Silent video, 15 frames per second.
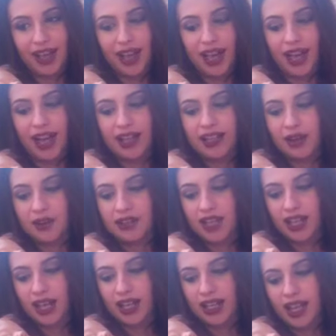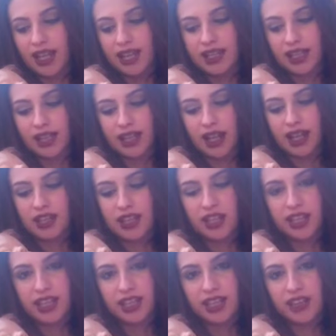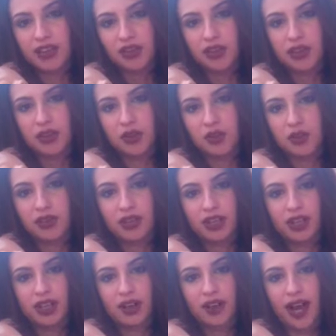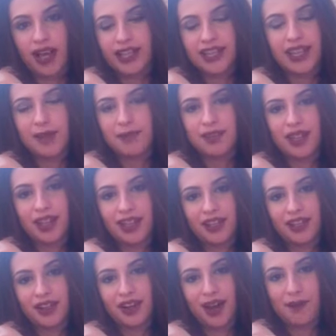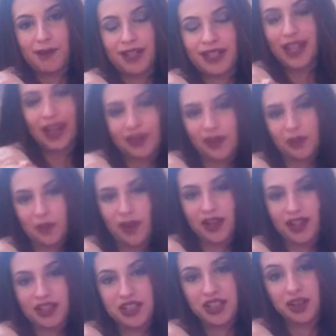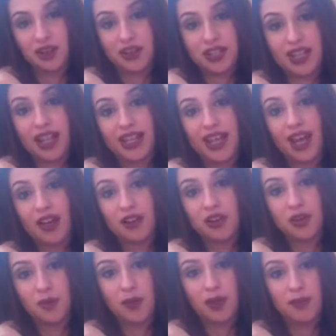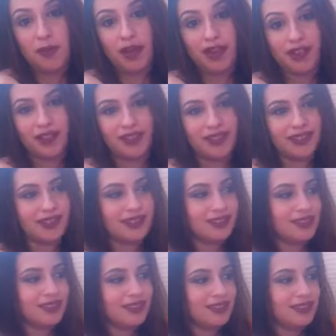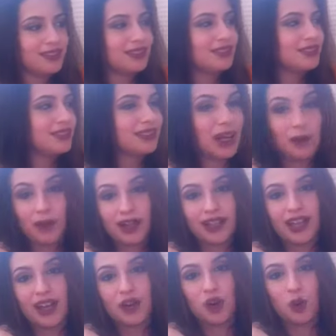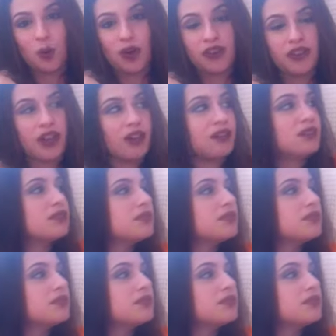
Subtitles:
And I was like, I like it. And she thinks that they're cute. You know, I keep telling her I'm going to get her one. And she goes, like hell you will, Bella. I want to get her one, though.